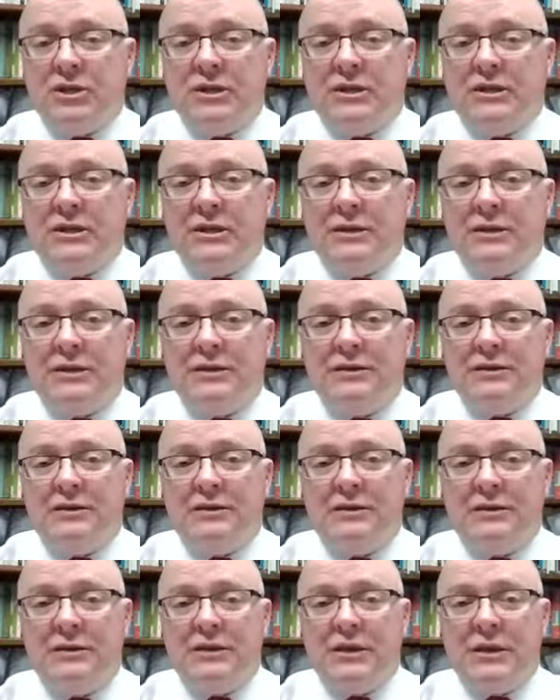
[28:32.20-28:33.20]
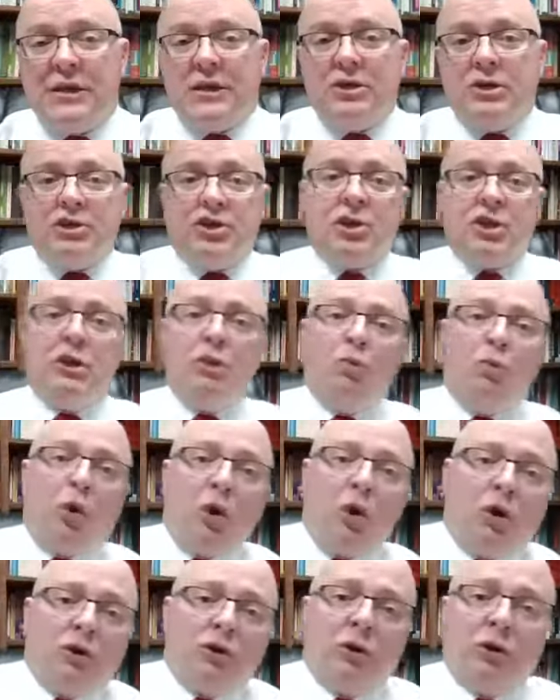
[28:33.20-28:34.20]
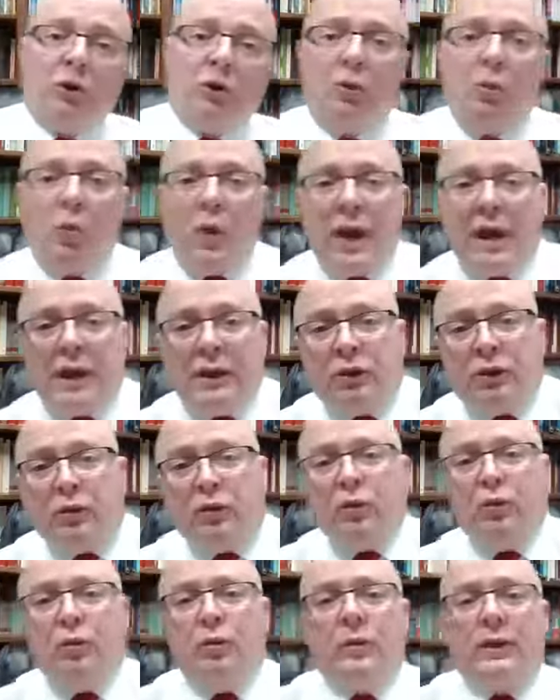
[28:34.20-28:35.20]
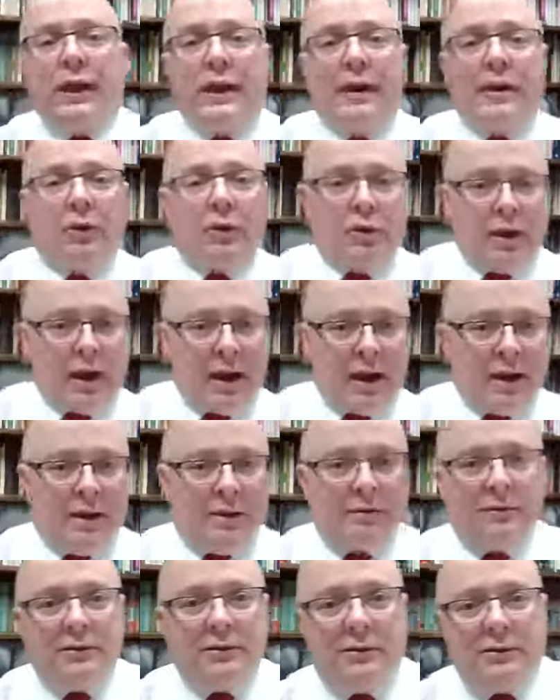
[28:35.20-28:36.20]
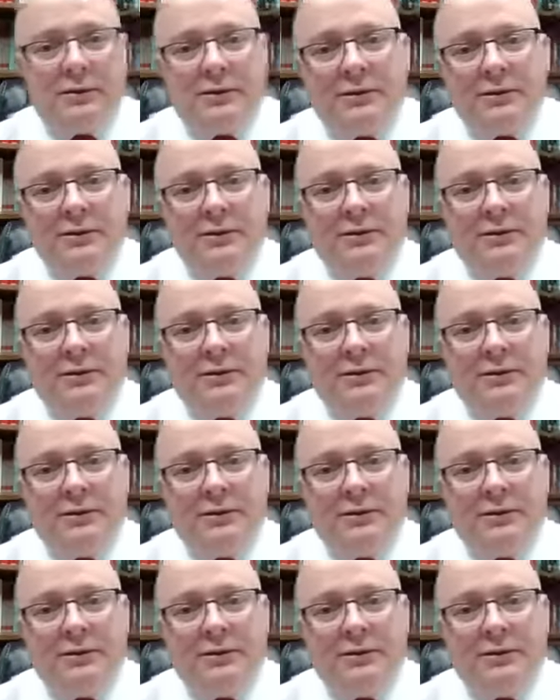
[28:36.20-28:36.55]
She didn't. She worked her way through that crowd.